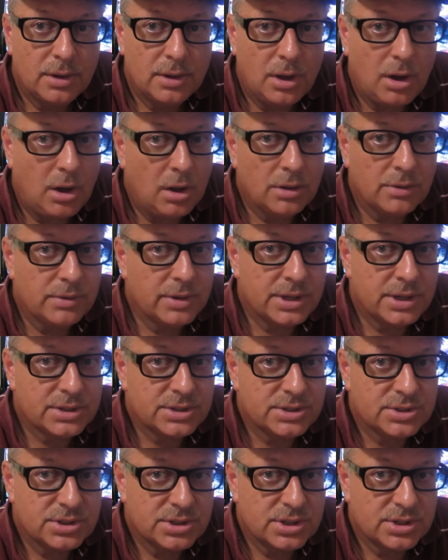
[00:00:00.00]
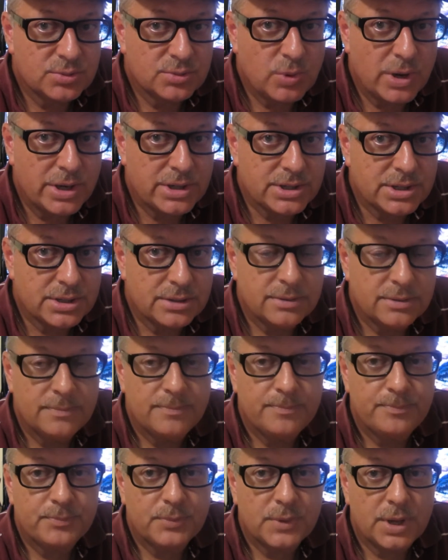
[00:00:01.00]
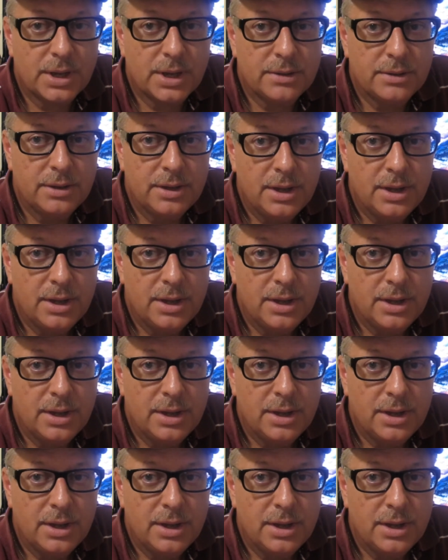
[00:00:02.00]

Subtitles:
all of that is wasted. Okay?